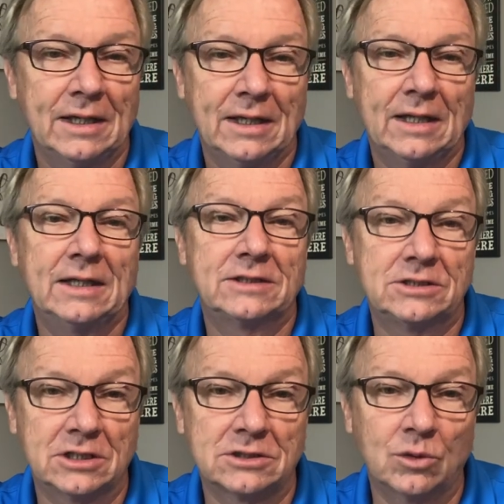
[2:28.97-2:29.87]
And it's
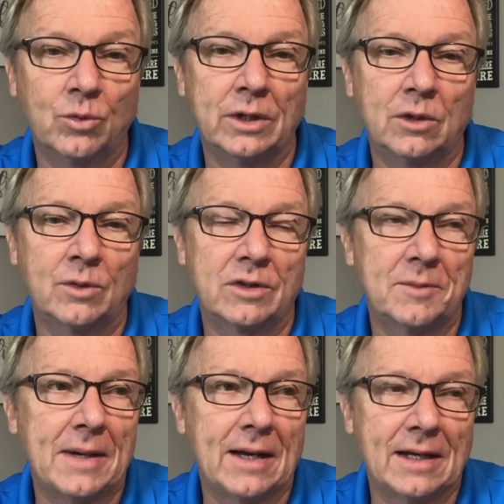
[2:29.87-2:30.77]
just a wheel with
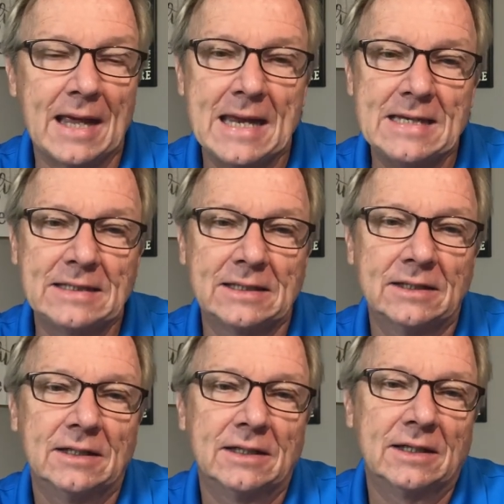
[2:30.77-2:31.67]
about 8
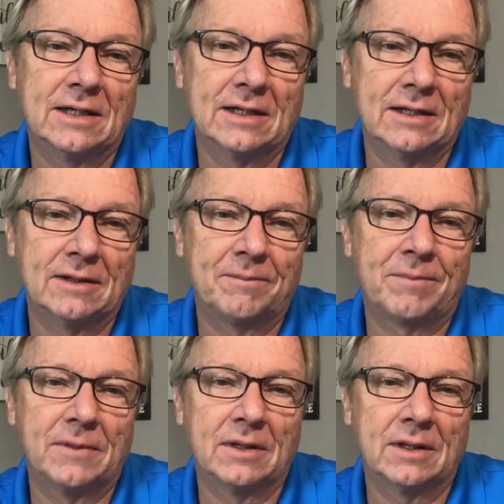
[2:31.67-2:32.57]

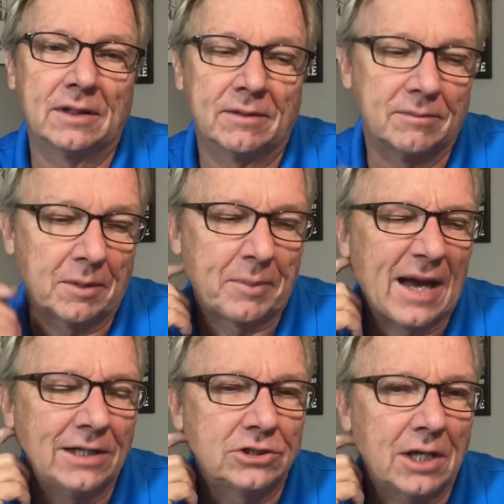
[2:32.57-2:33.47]

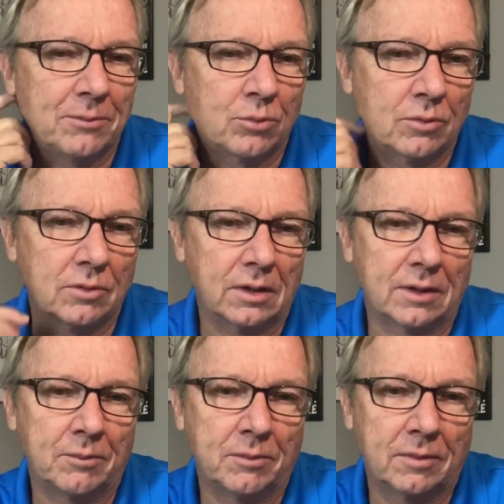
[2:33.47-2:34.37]
pie-shaped
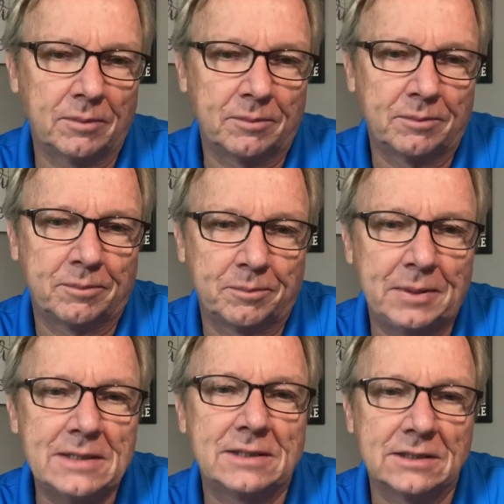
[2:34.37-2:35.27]

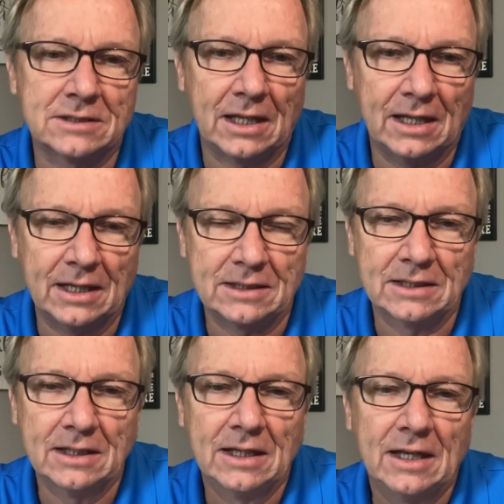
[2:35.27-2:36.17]
pieces in it
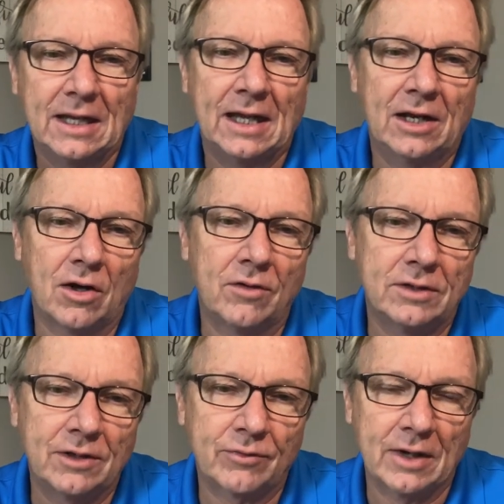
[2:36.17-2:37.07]
and all the
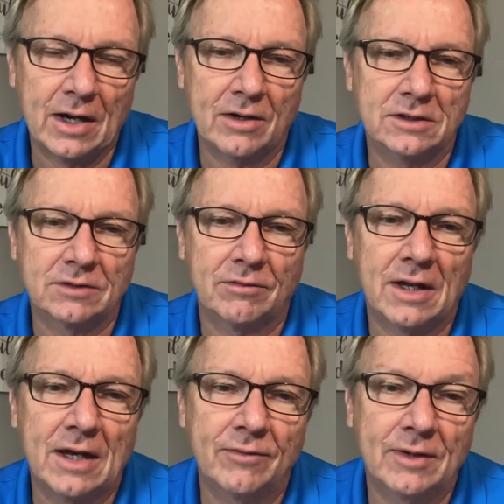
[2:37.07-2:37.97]
different areas of
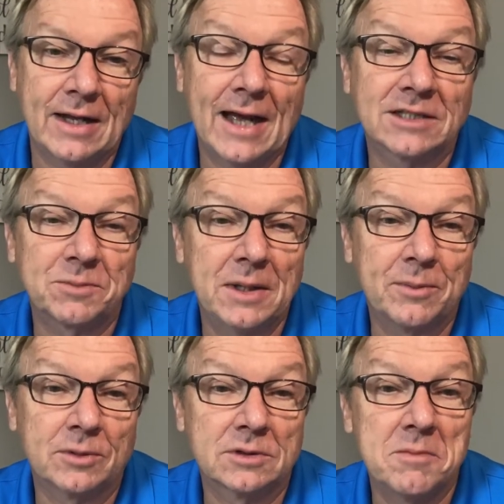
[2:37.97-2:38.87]
life, and ask
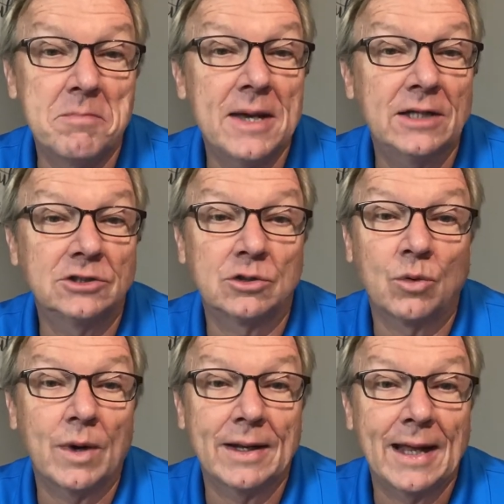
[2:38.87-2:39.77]
people to measure
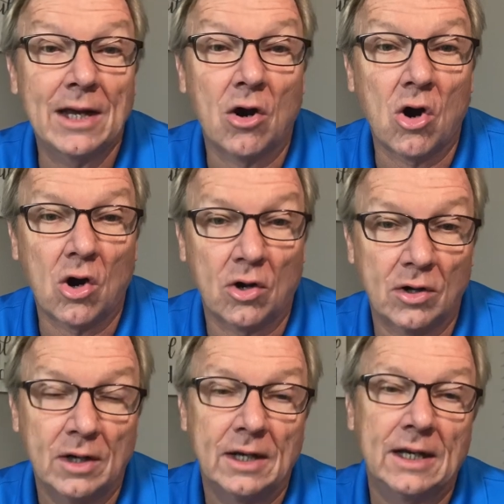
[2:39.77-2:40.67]
where they
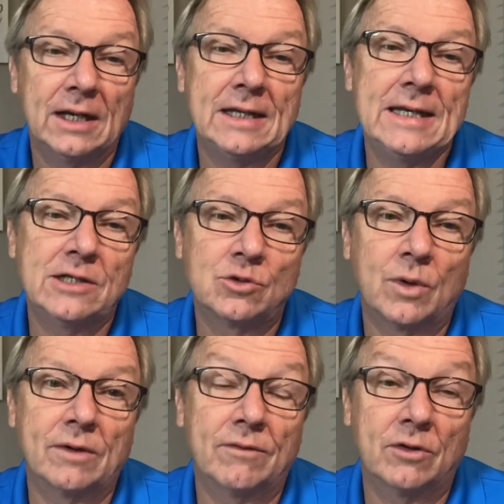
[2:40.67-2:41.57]
are in each
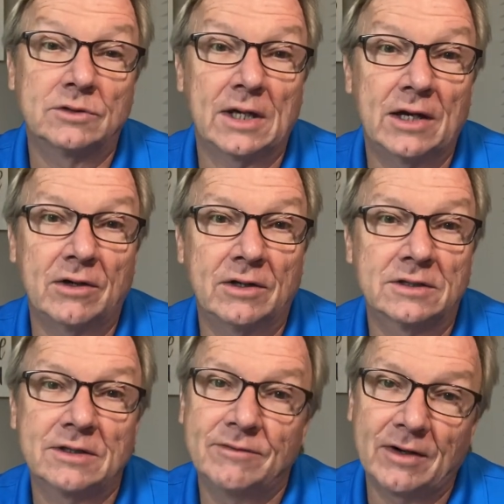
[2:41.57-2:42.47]
one of those
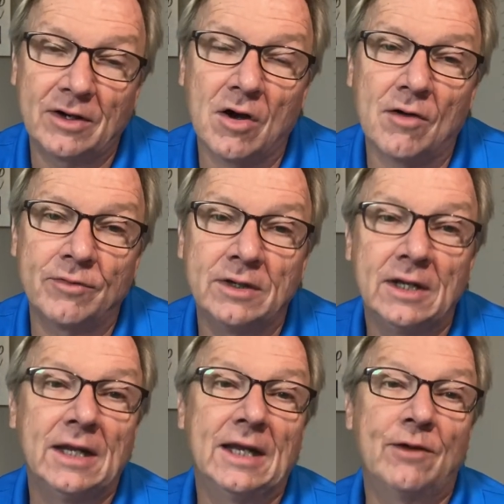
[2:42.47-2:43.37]
areas. And very often,
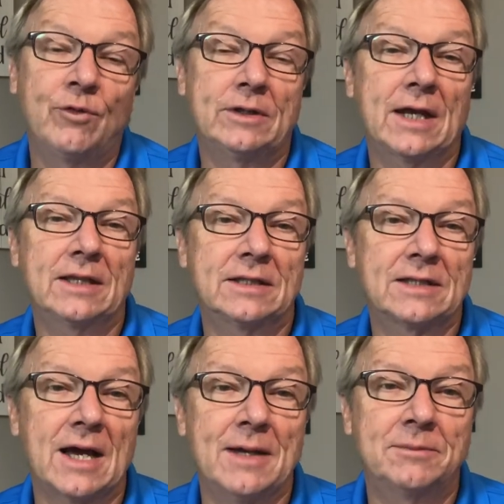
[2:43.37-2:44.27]
if we take the
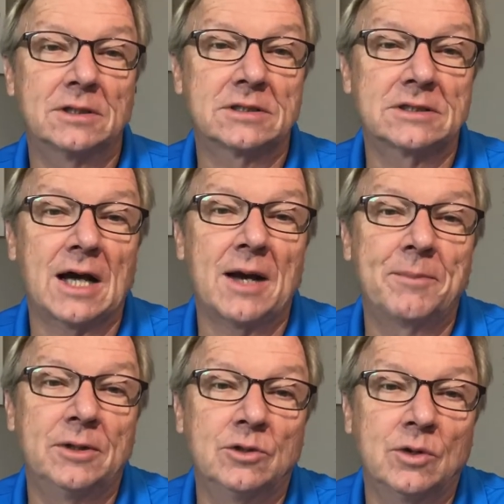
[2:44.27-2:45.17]
time to
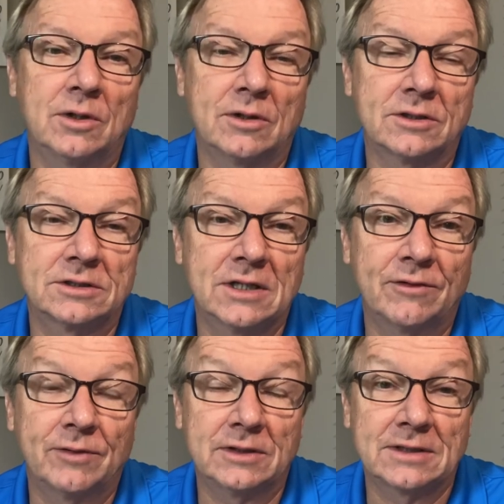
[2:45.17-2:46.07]
stop and do a little
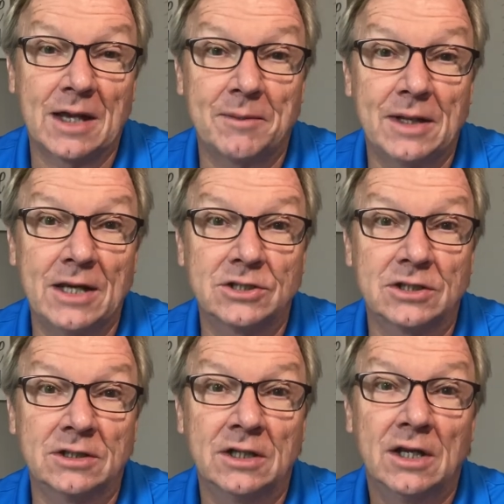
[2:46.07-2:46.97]

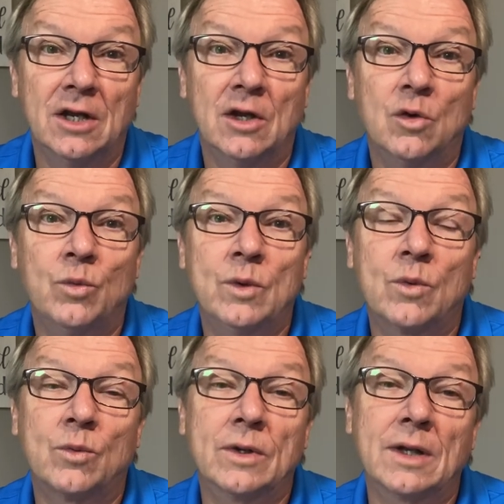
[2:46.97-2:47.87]
self-examination, we
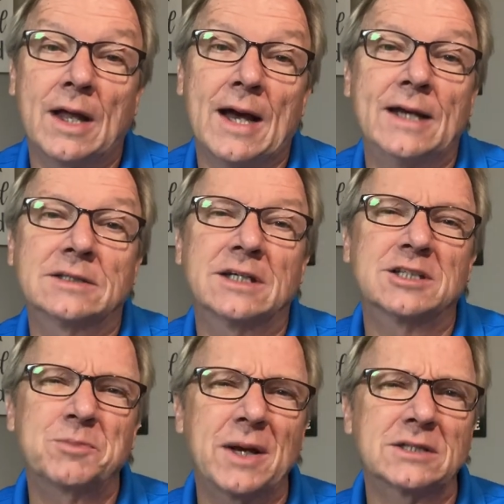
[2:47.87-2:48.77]
will realize,
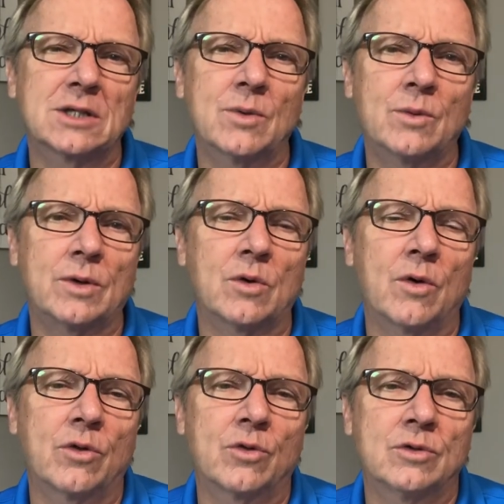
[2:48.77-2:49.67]
especially when we're
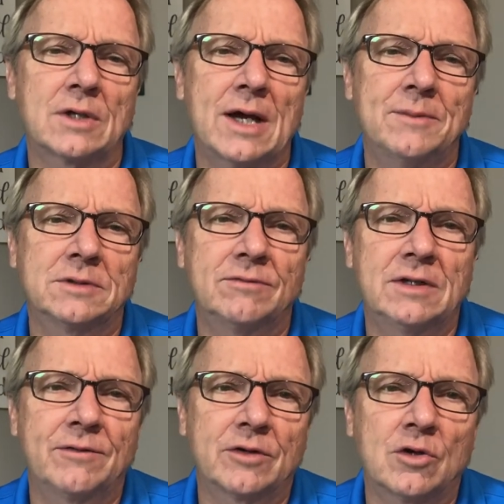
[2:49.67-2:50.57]
going through times of
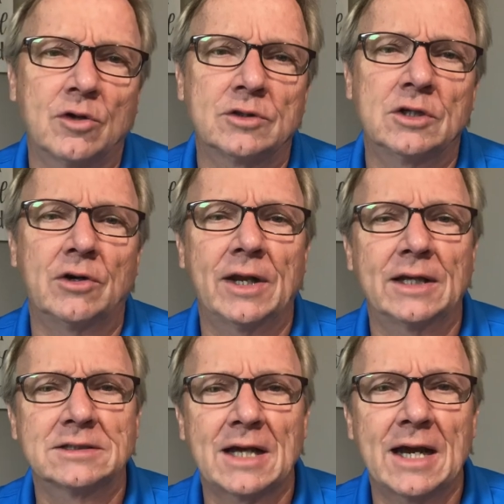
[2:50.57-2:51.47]
difficulty or
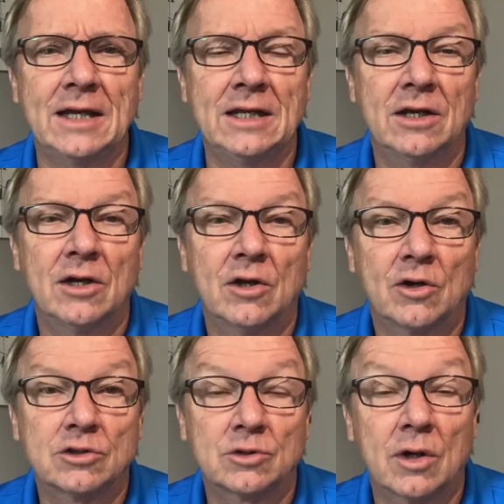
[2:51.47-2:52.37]
anxiety
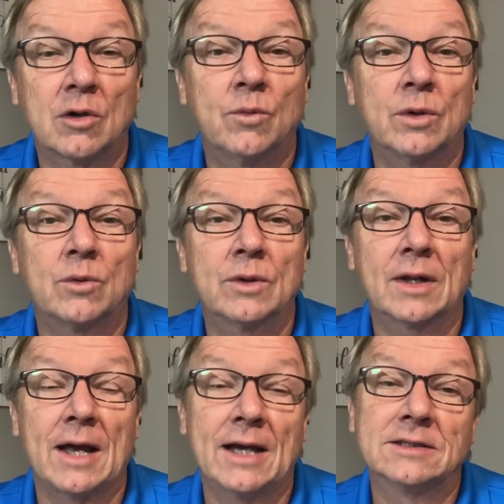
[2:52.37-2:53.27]
or struggle, we'll
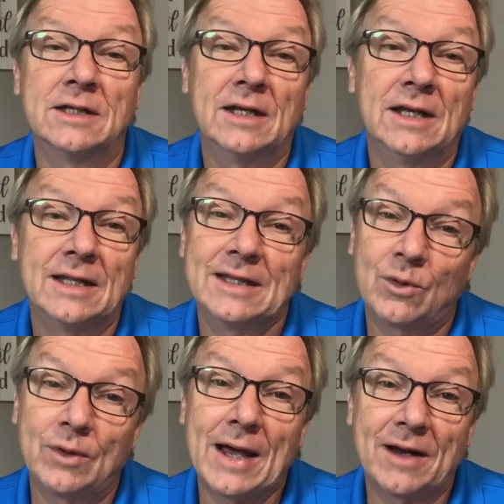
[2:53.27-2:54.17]
realize that
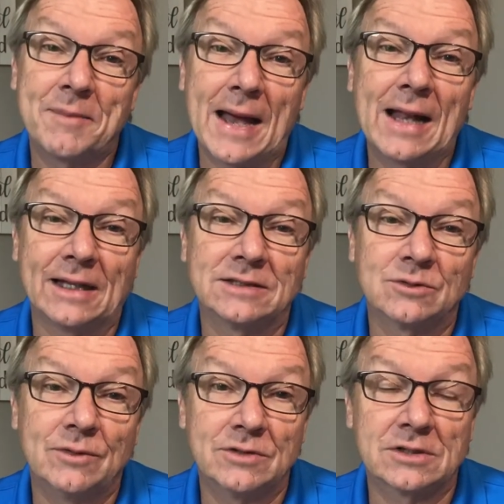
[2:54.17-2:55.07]
we're out of balance.
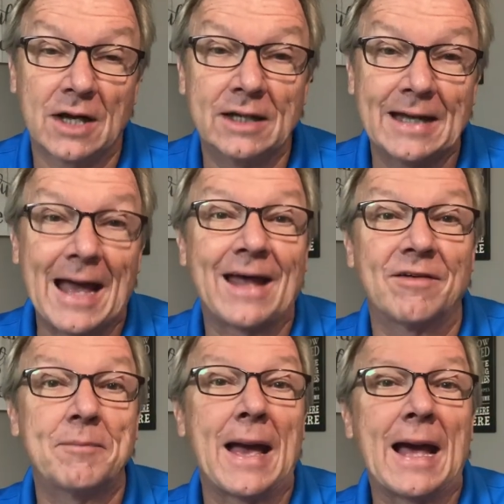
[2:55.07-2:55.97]
We've just gotten out
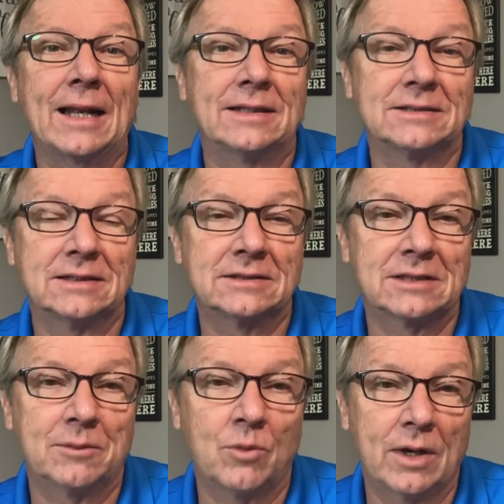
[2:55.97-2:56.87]
of balance in
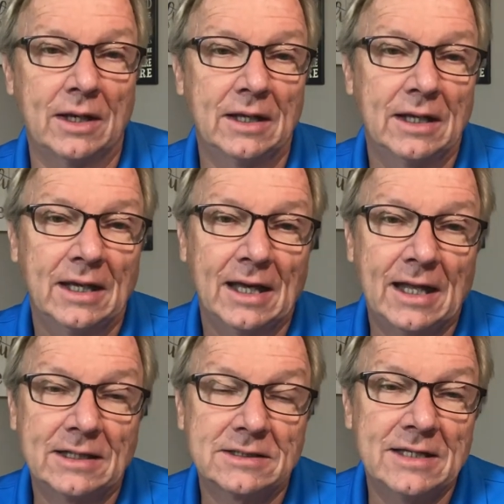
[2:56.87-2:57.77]
some way,
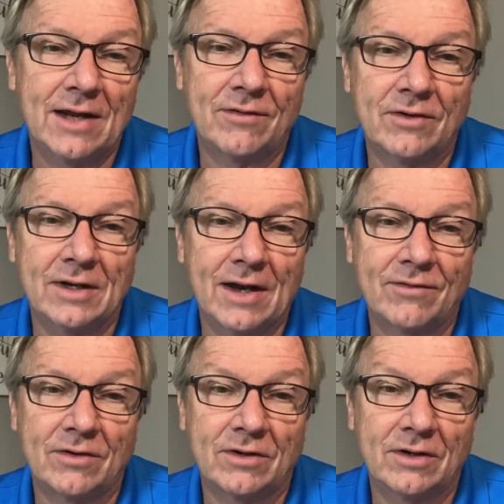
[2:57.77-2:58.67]
and it's
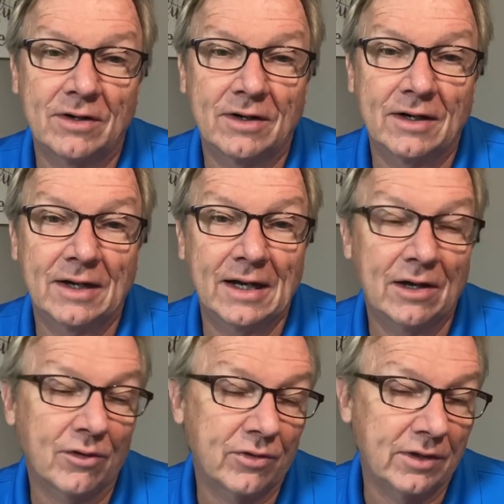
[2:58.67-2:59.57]
never
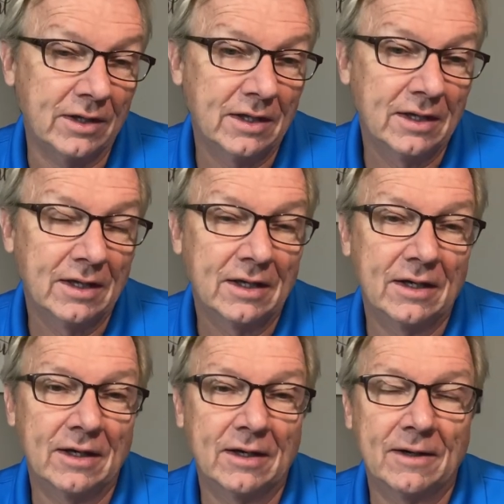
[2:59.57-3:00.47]
healthy.
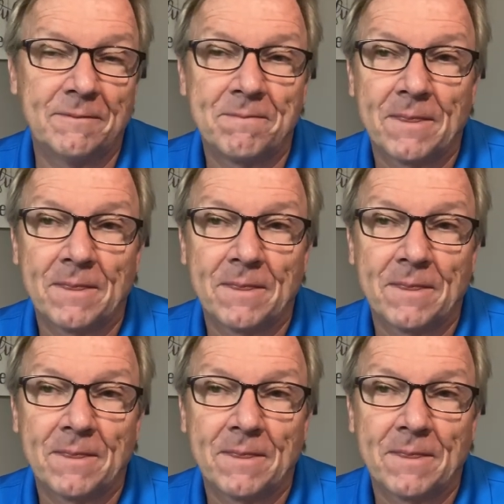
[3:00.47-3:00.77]
Albert